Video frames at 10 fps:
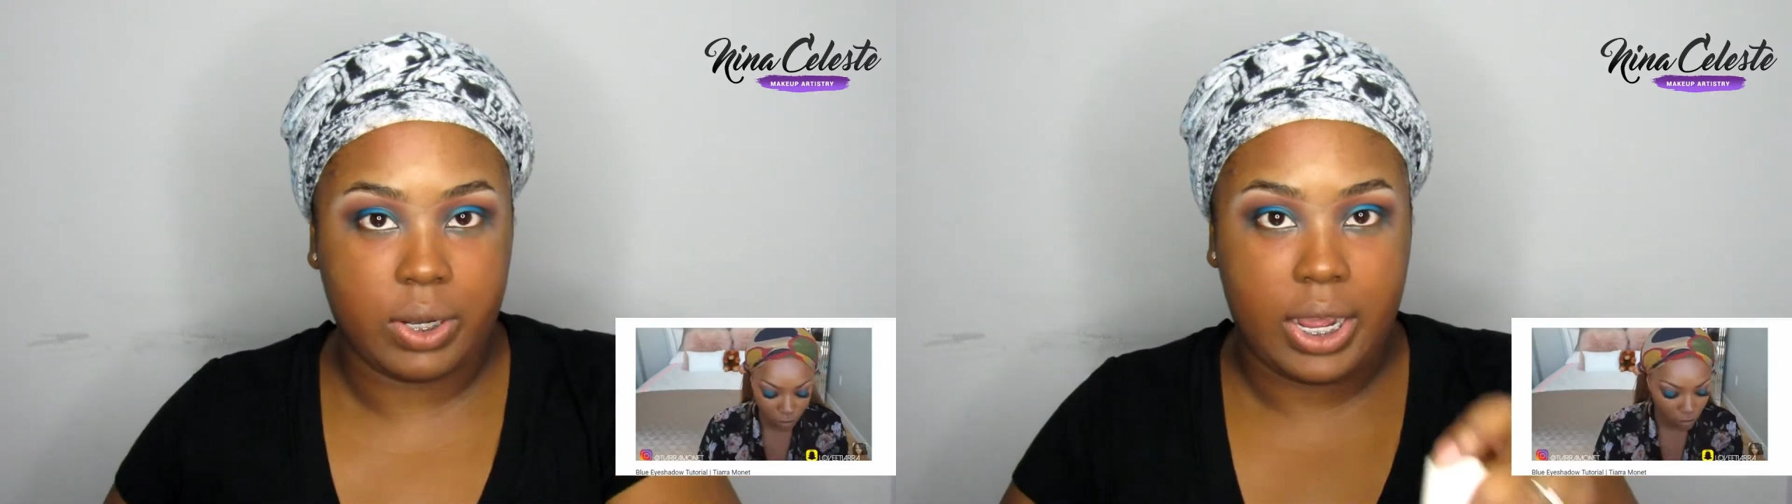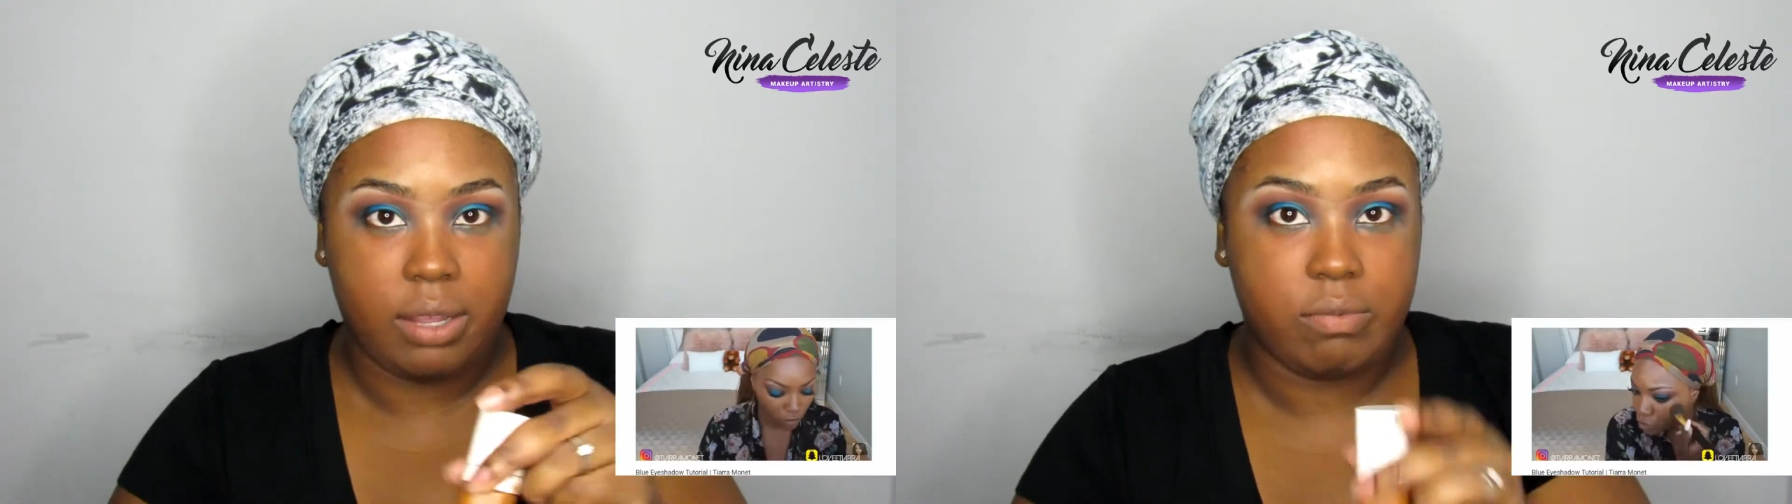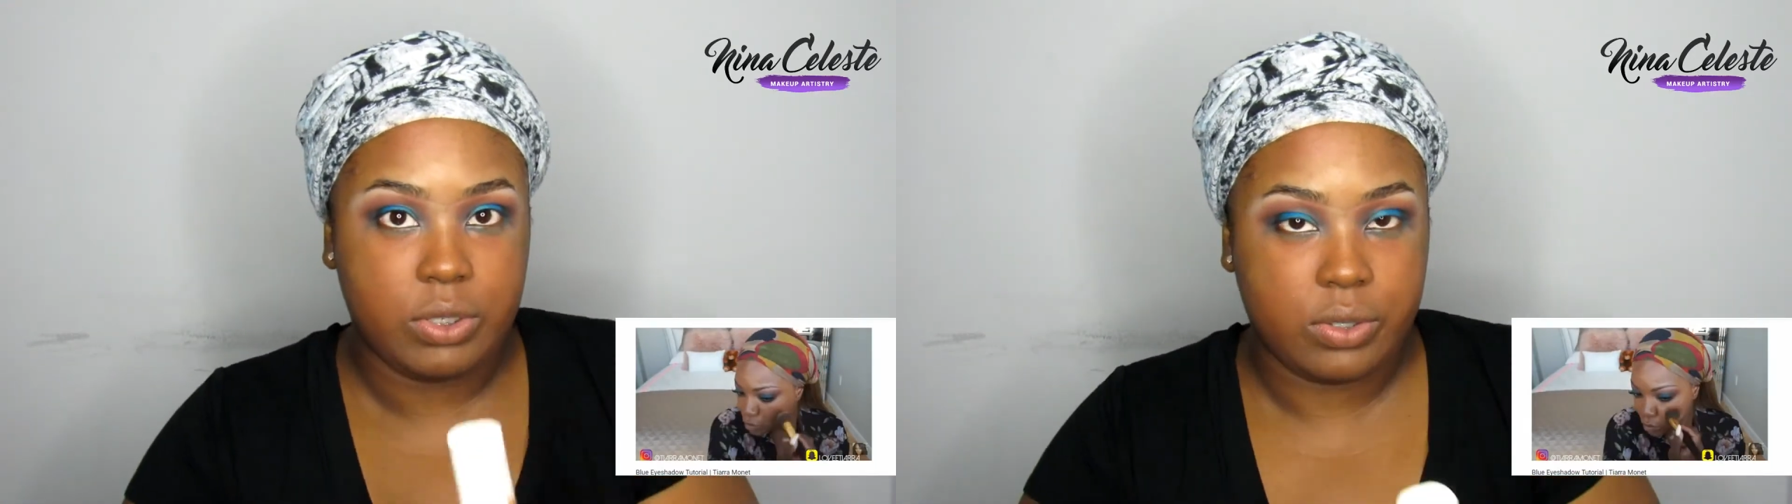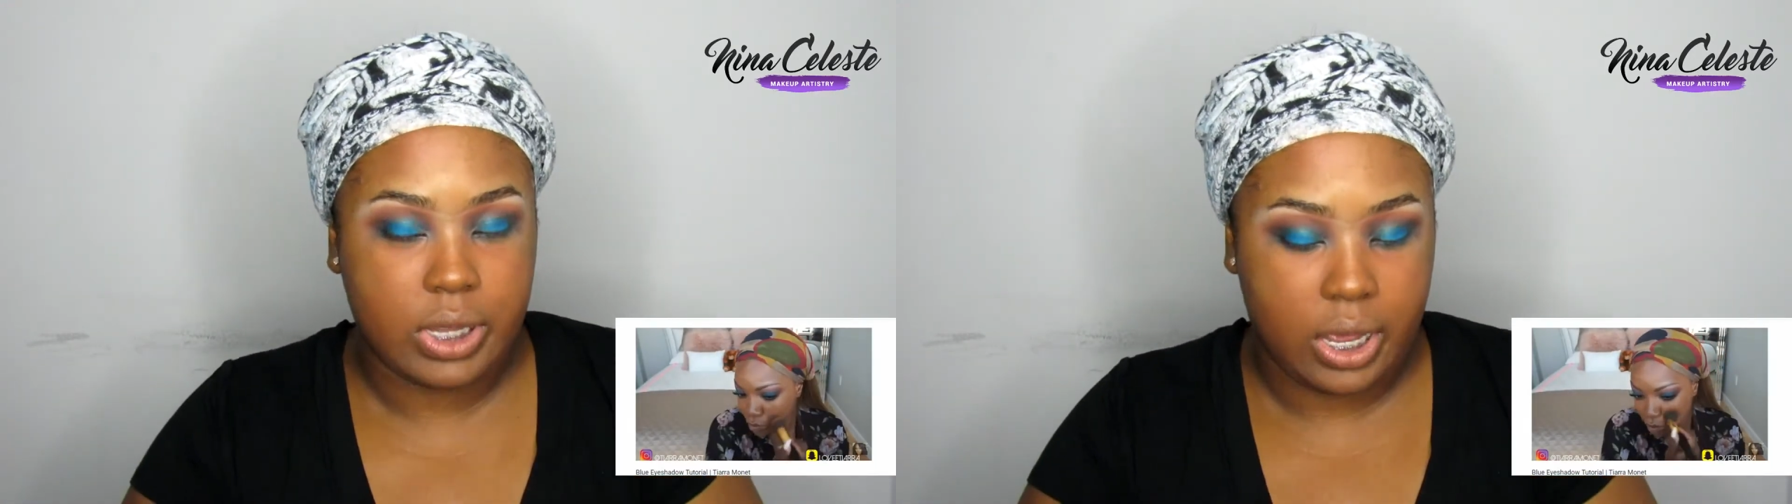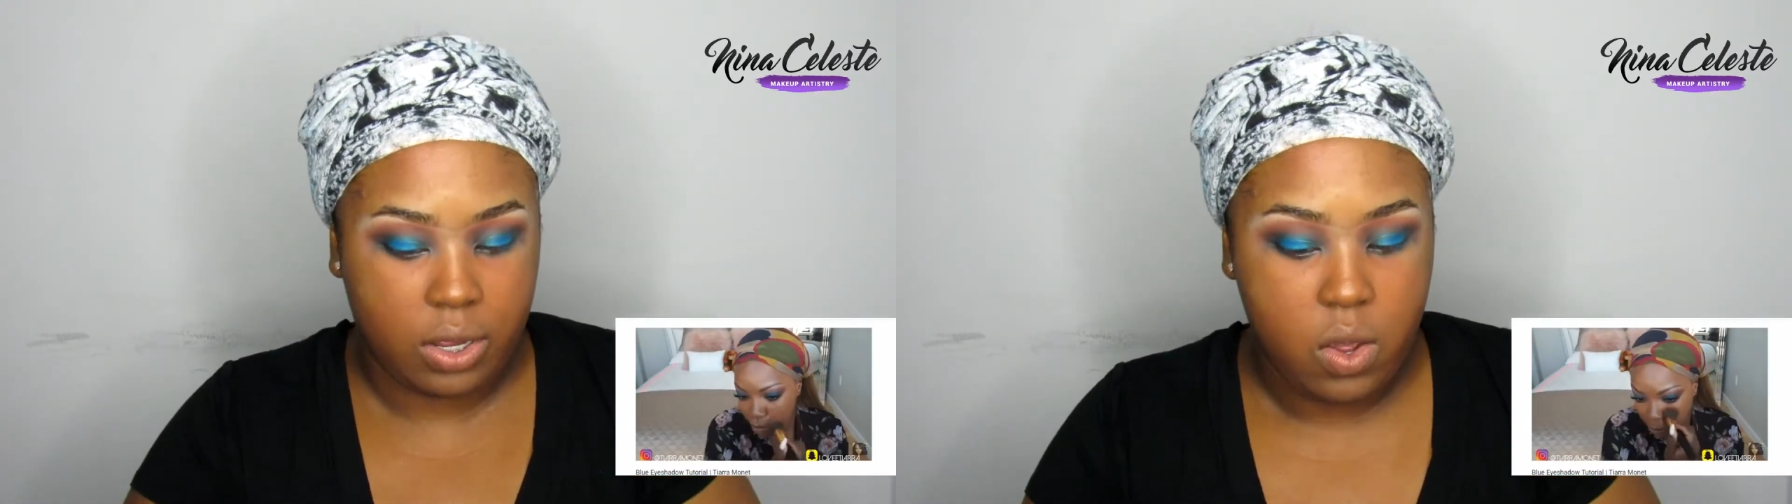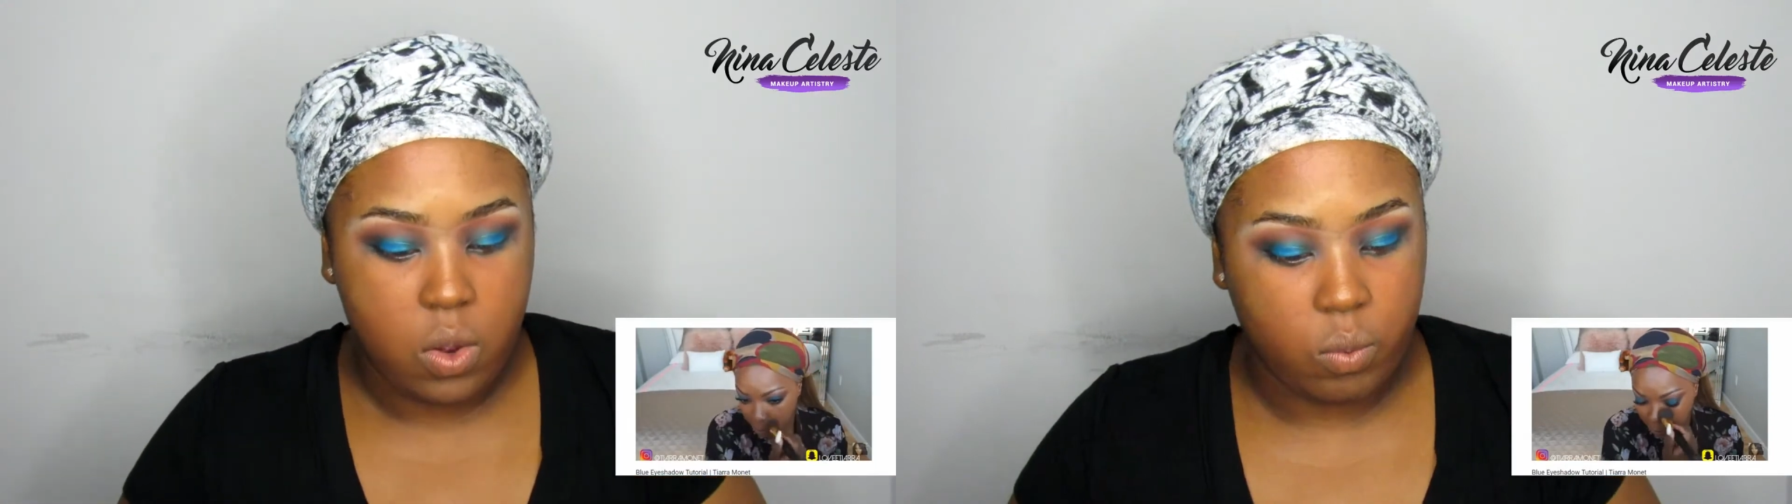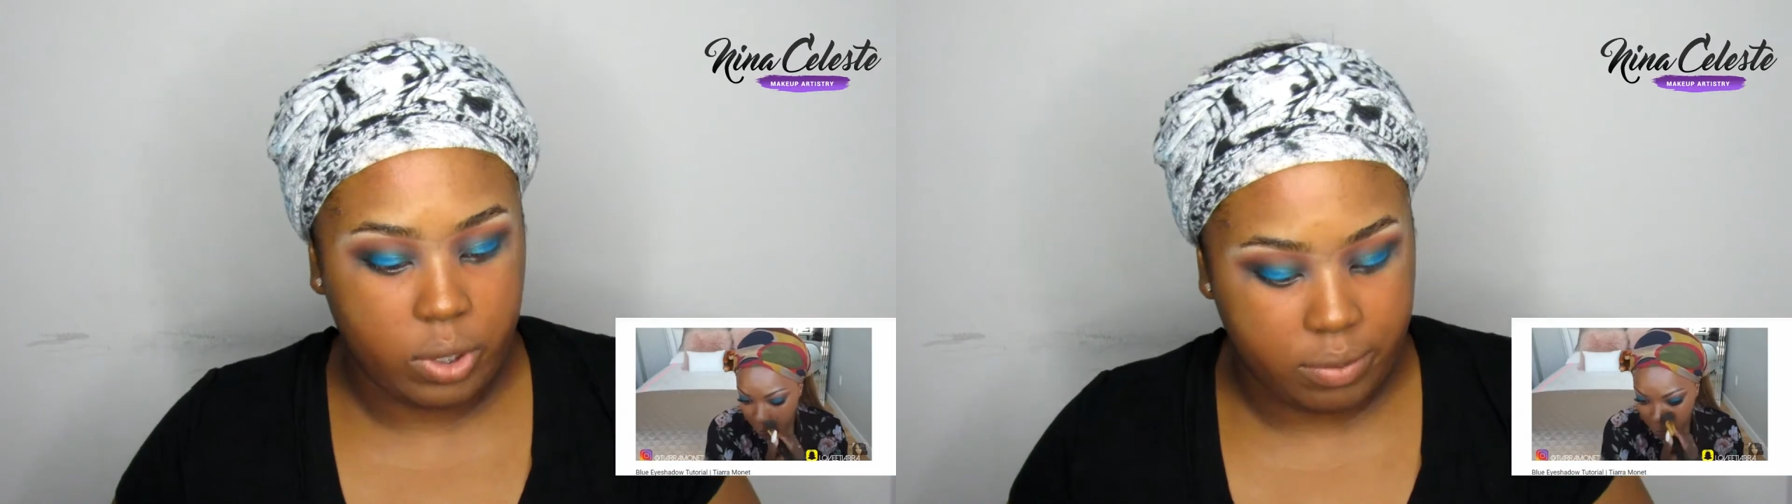I have used that one